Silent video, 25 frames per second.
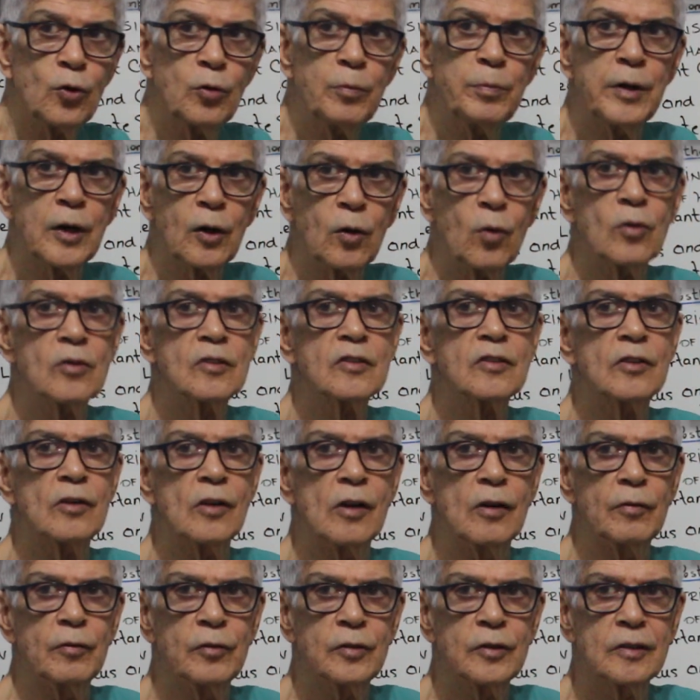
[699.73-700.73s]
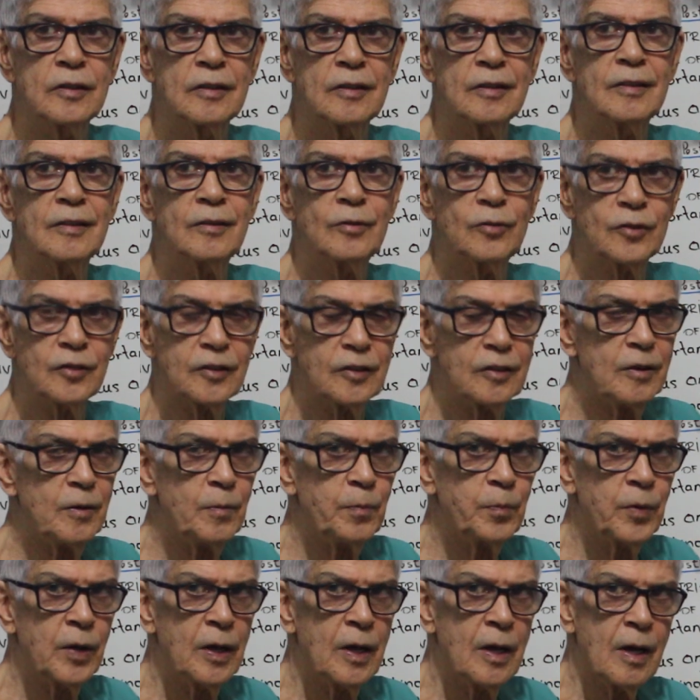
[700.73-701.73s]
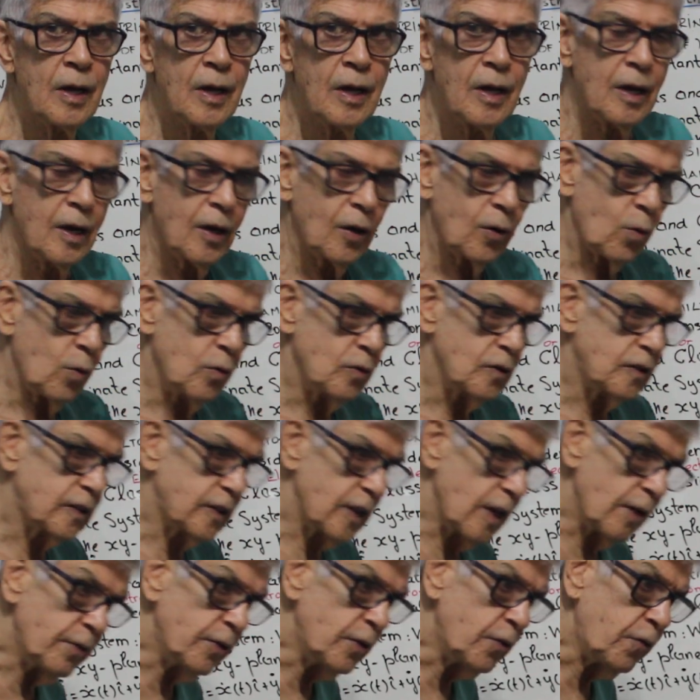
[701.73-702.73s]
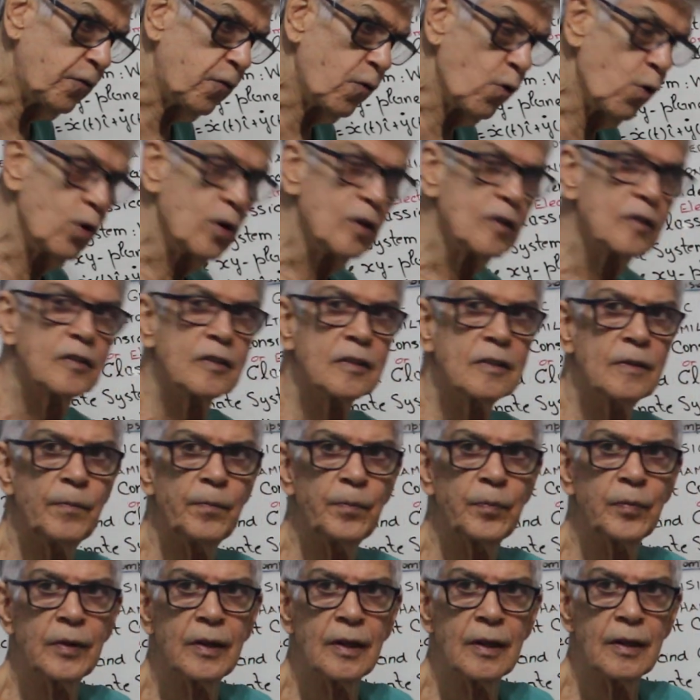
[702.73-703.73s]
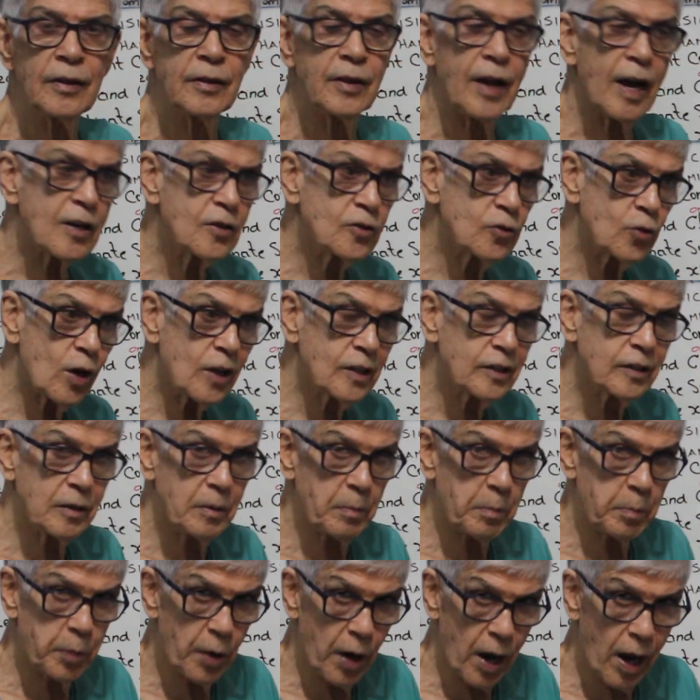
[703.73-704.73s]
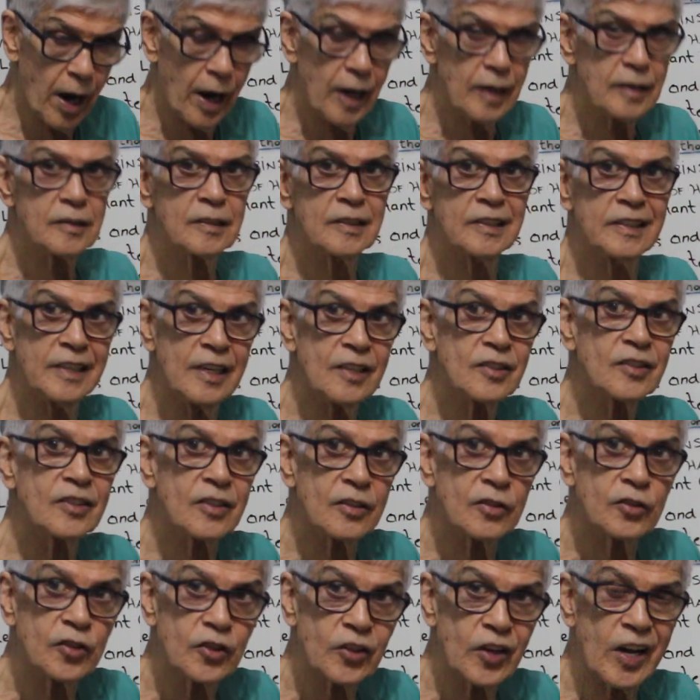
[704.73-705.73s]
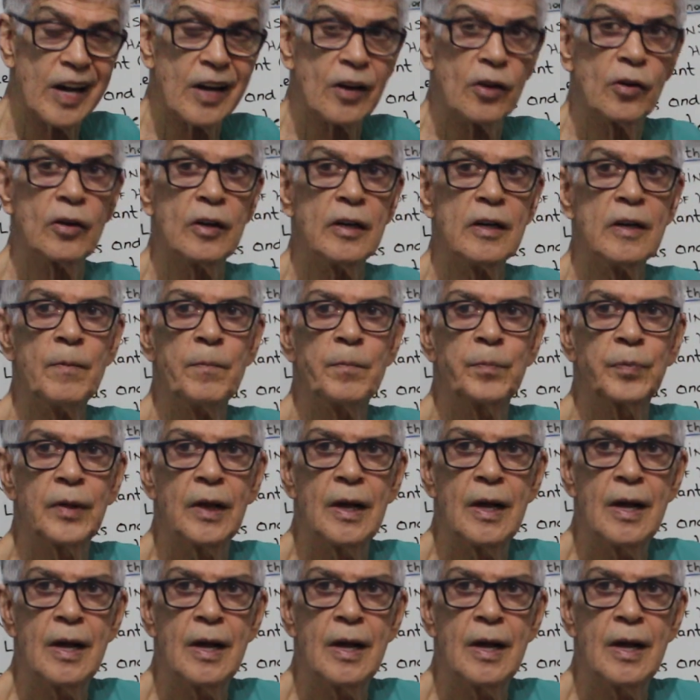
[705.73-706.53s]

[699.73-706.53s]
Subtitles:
will be conserved. You see, conserved force does not imply necessarily